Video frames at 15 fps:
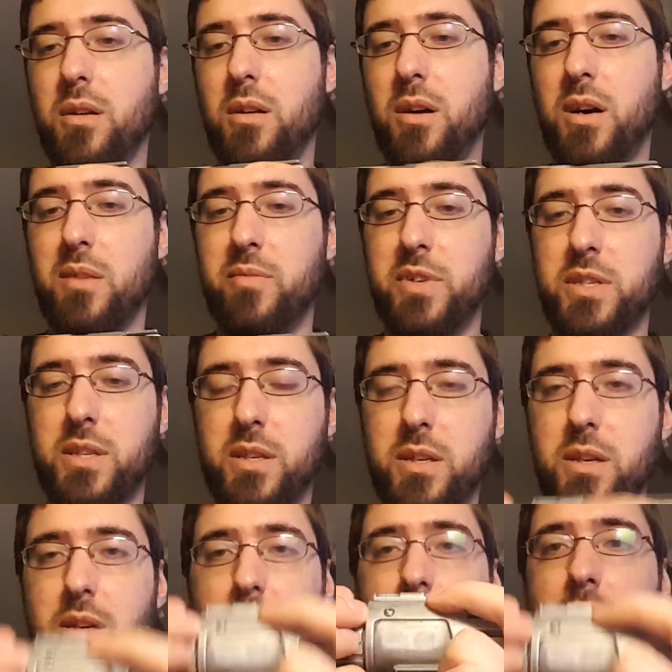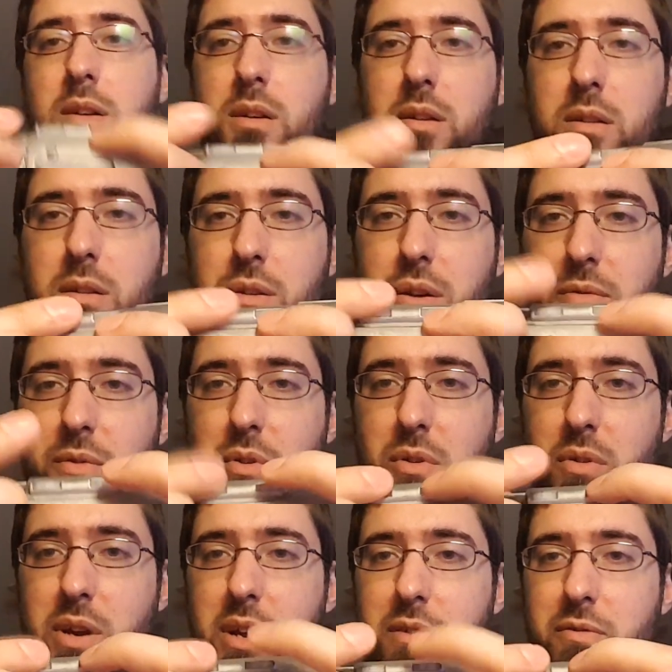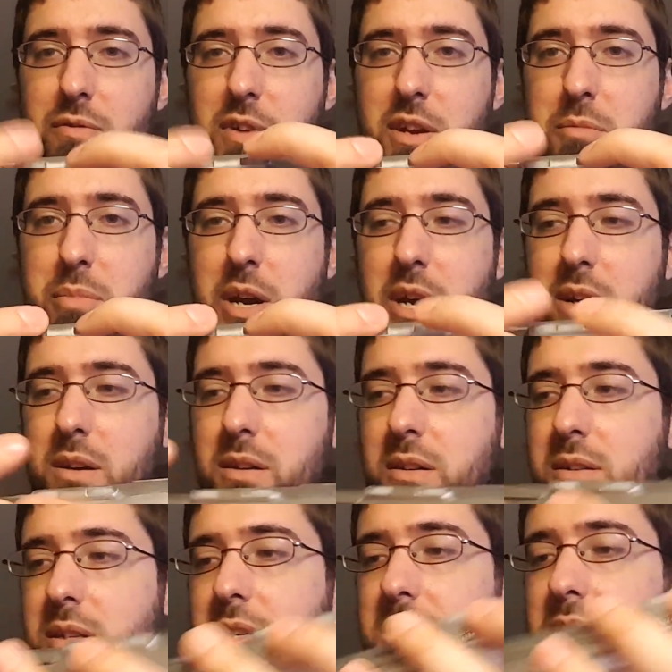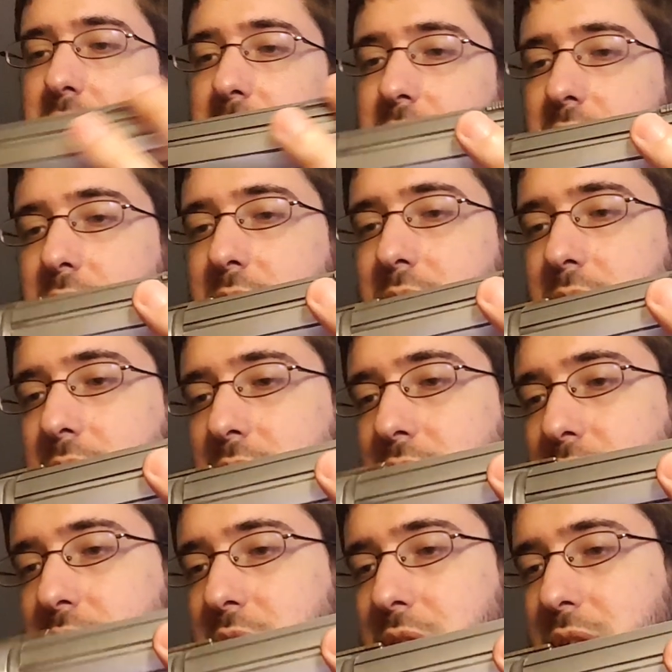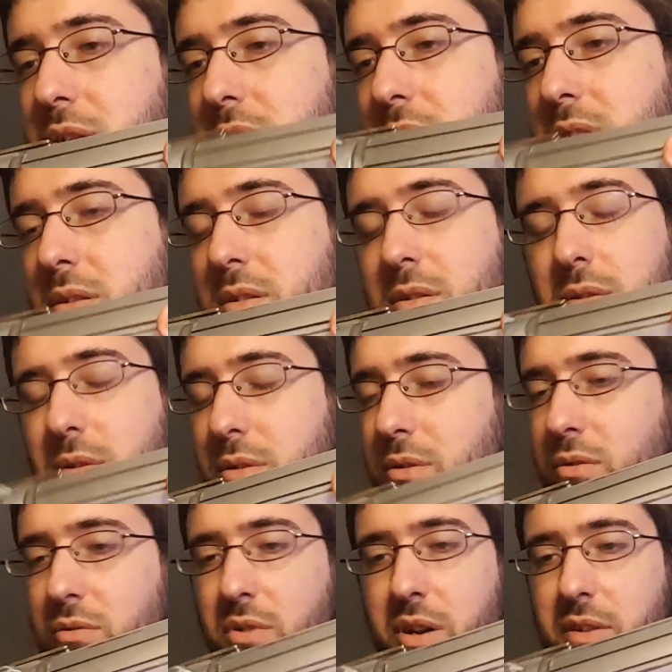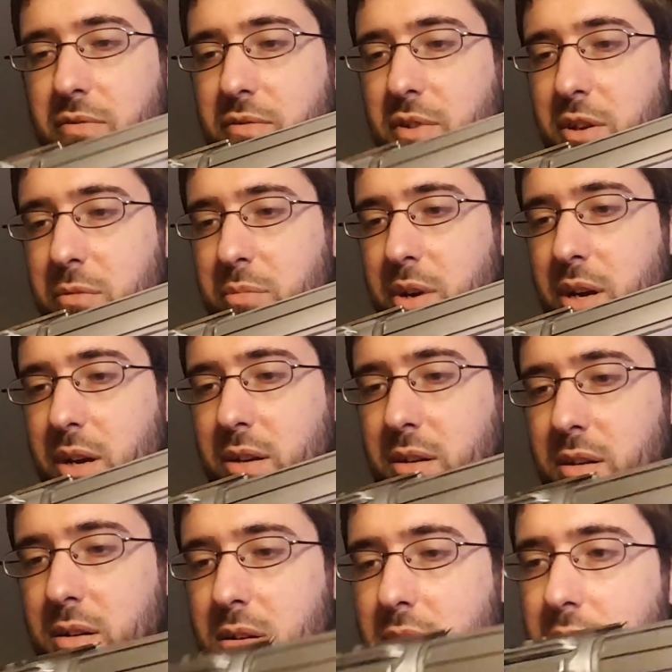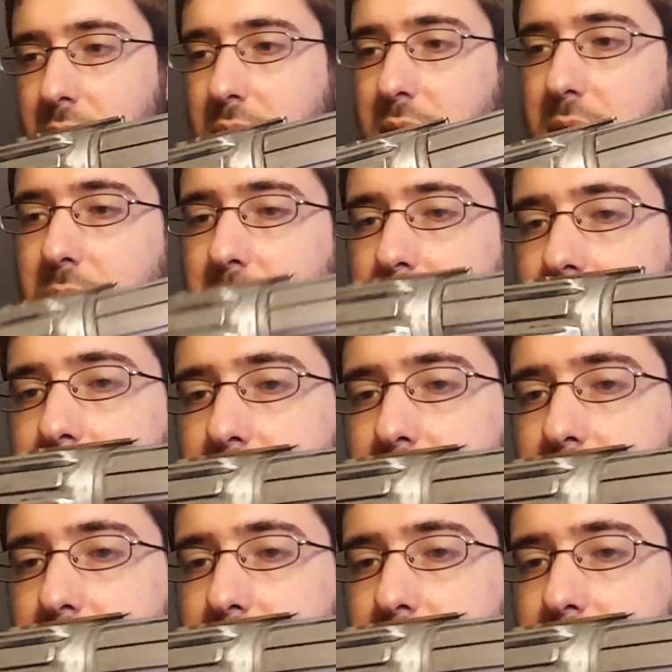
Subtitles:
obviously, you have great feedback on these switches. Great feedback. So